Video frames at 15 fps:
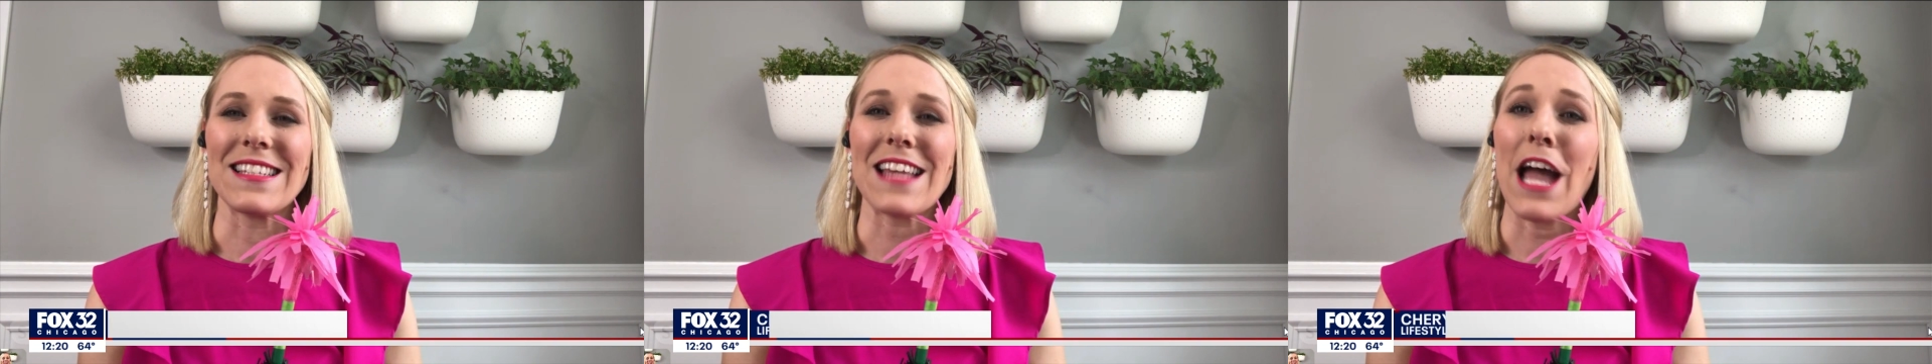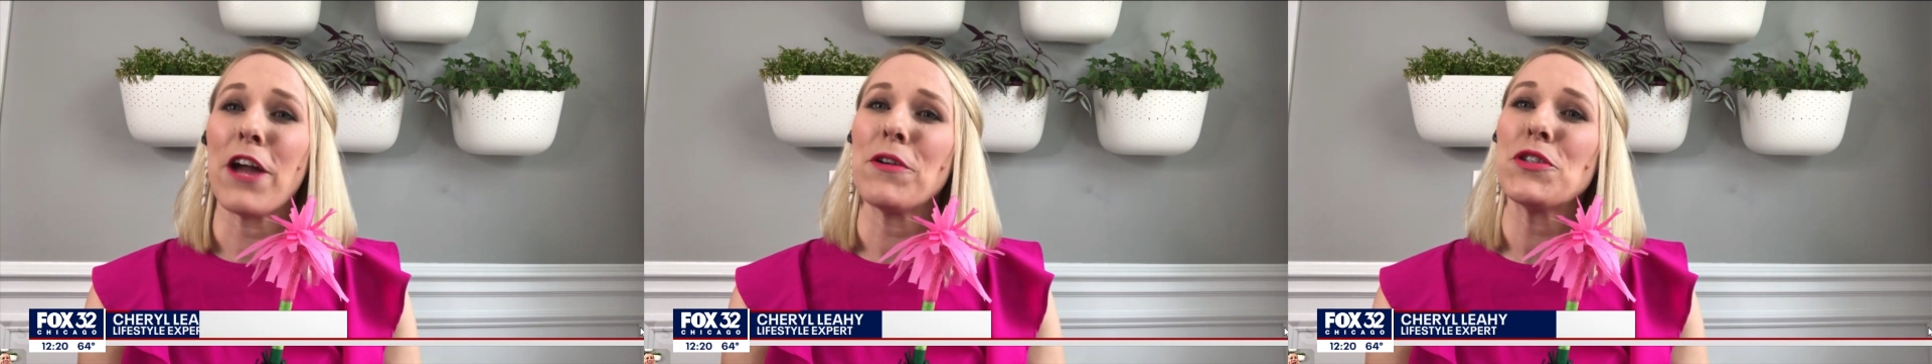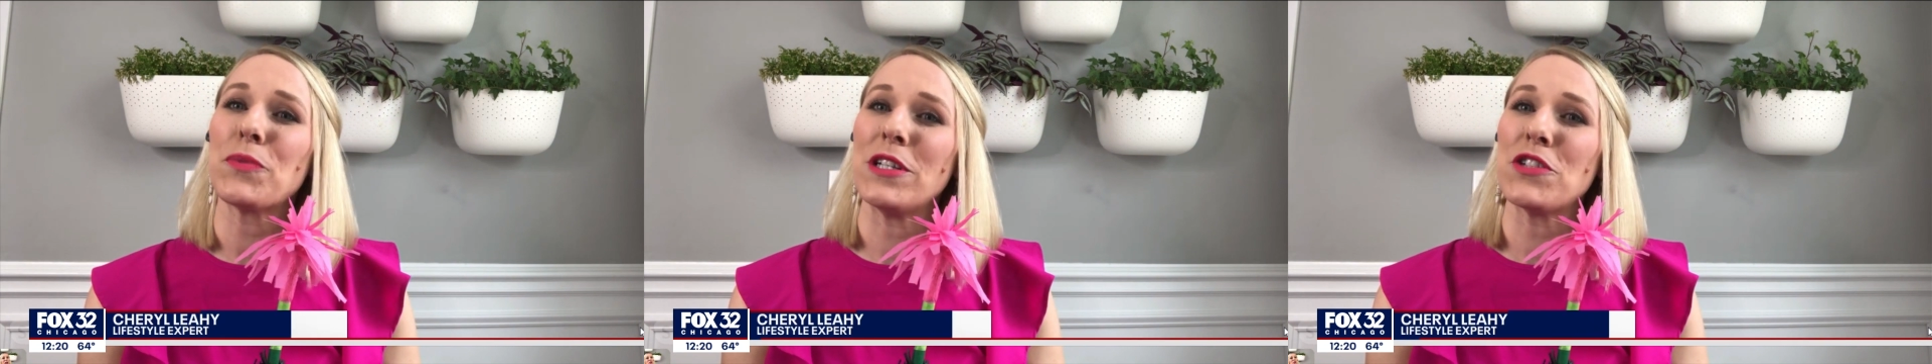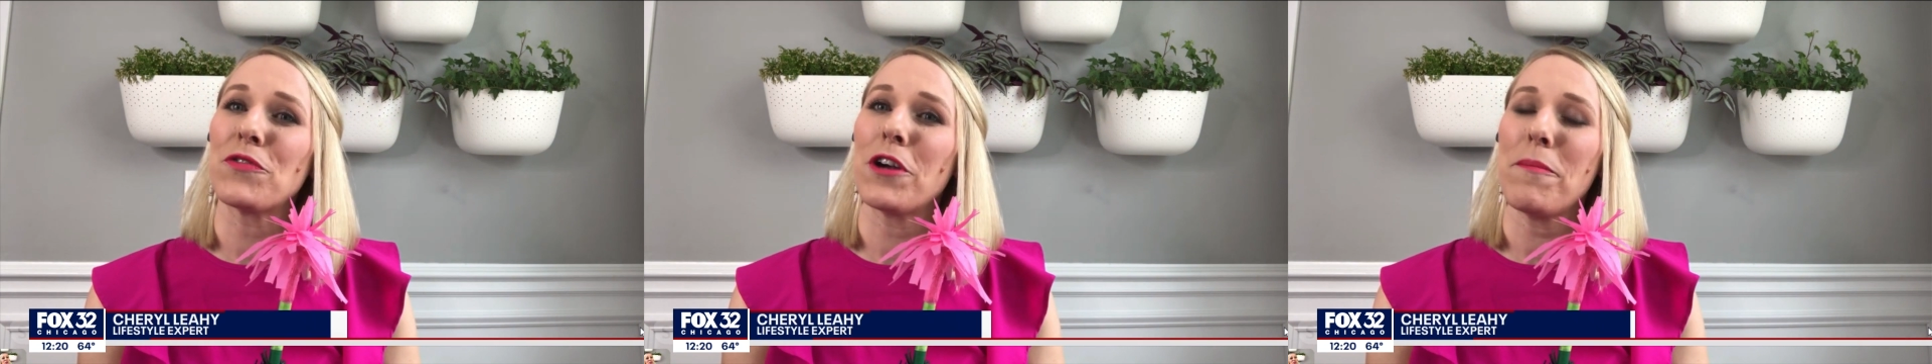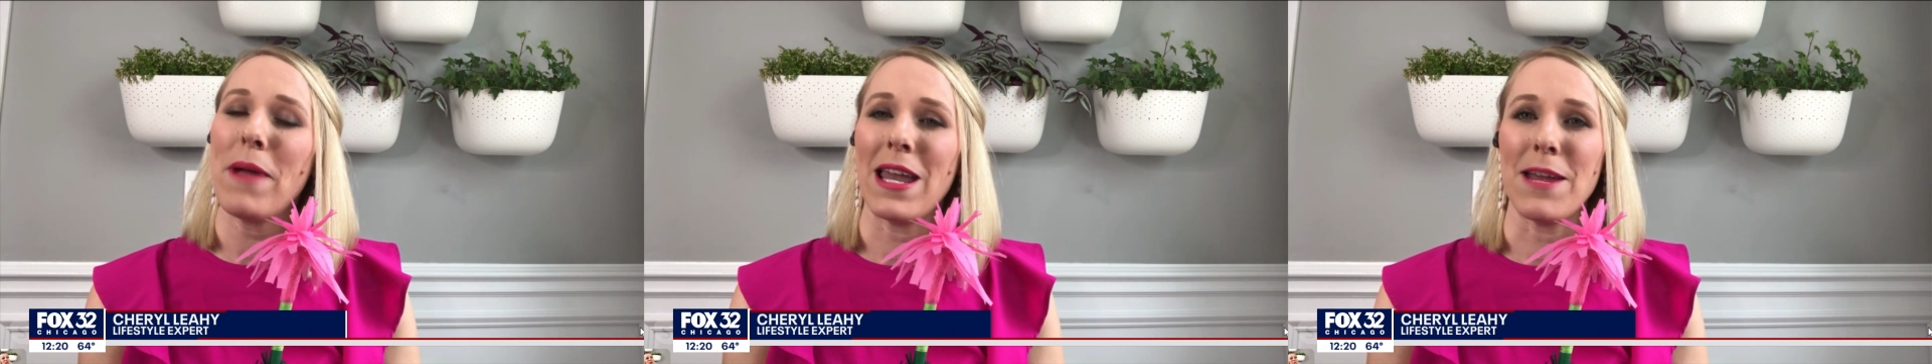I always reach for
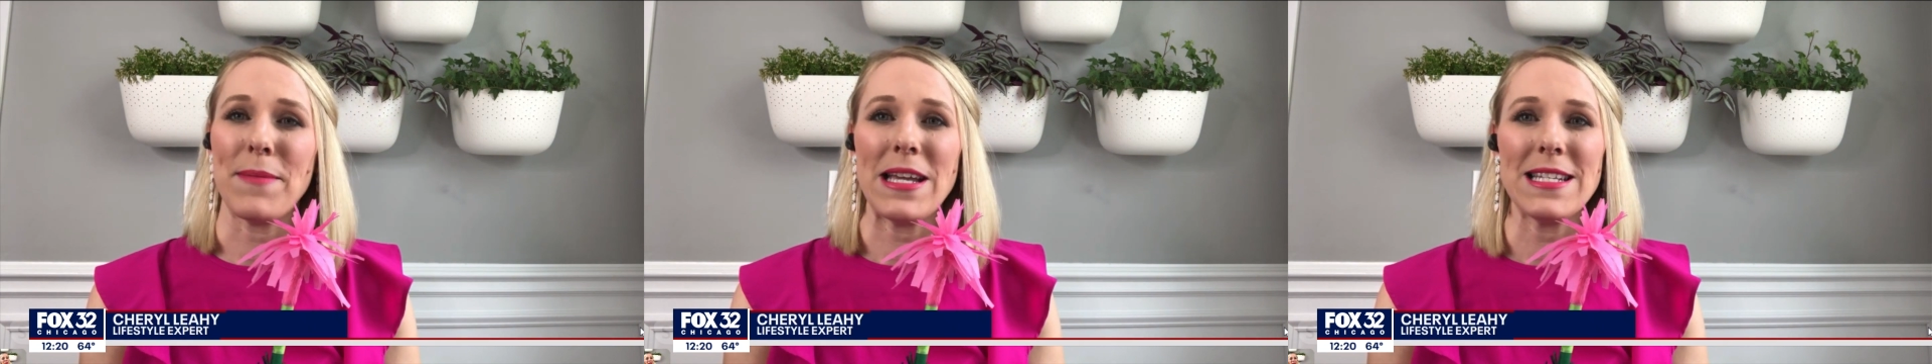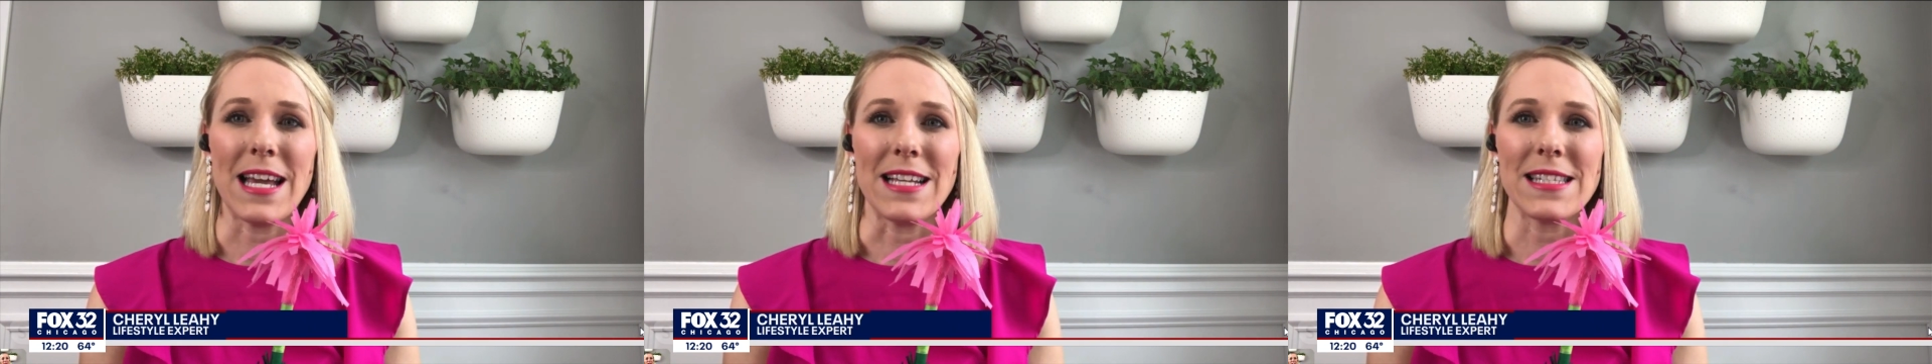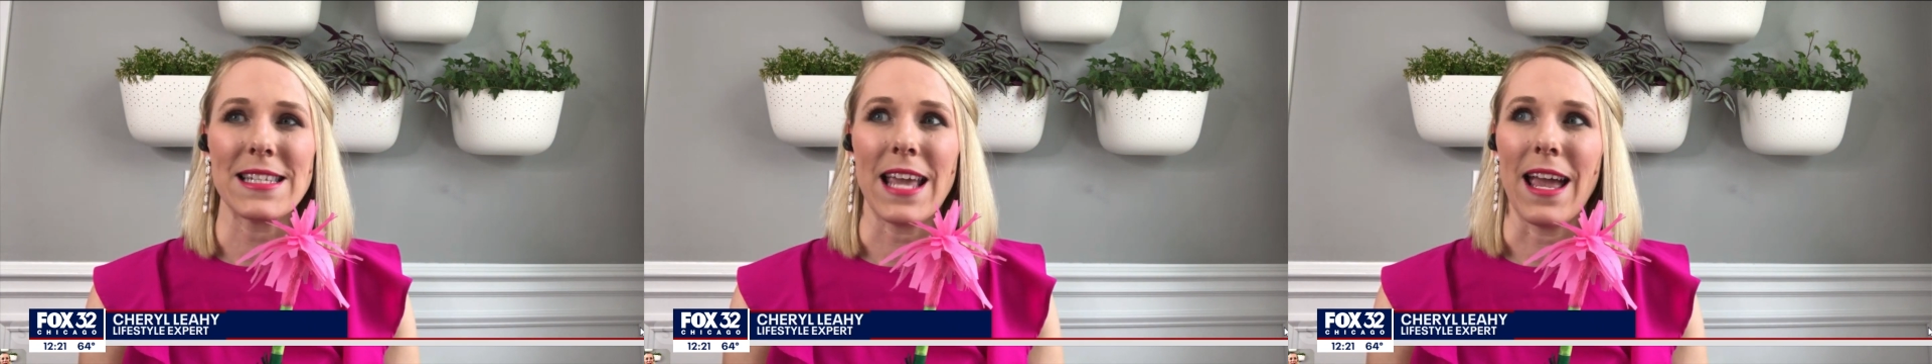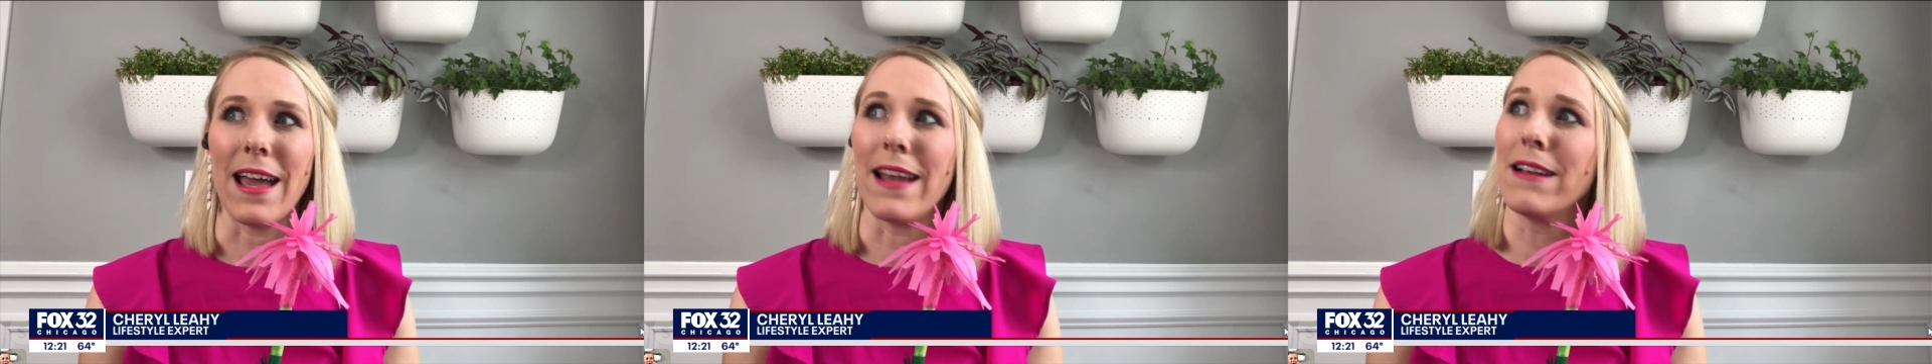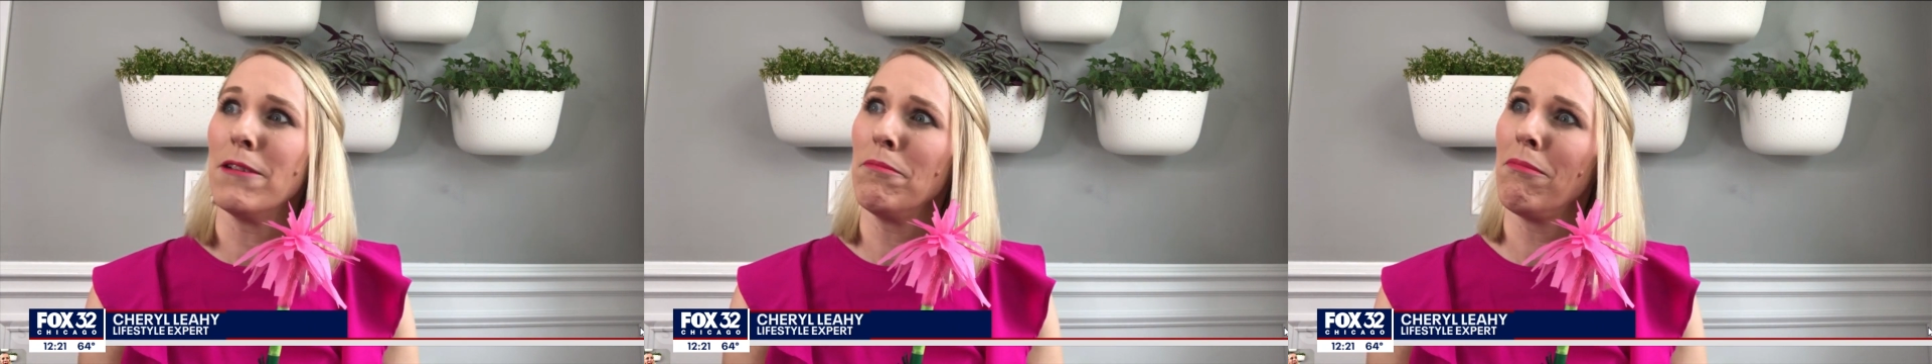a pen on my desk
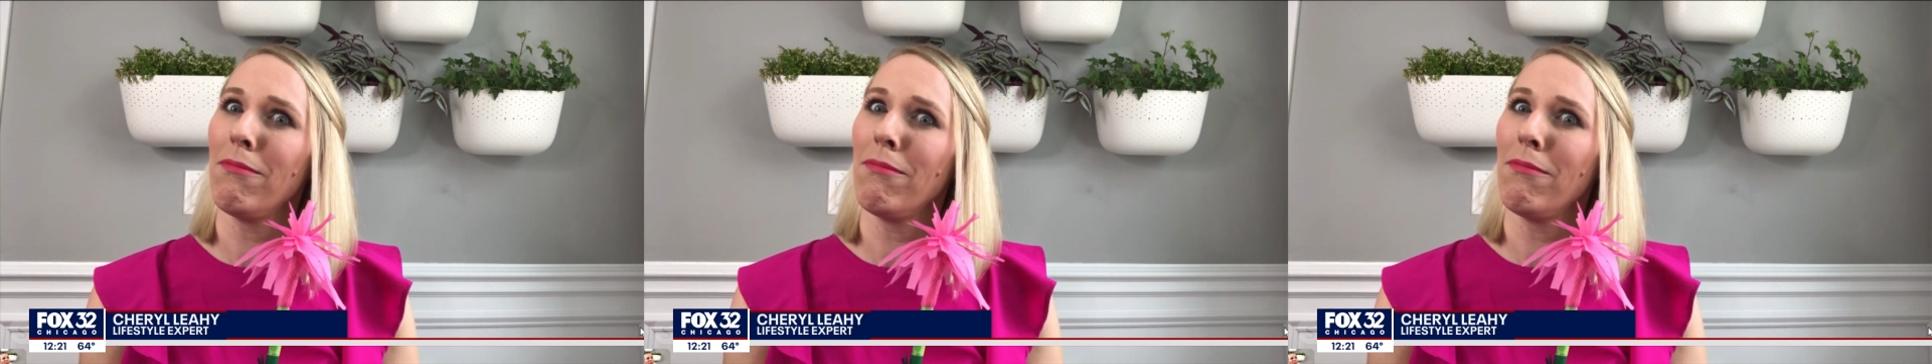and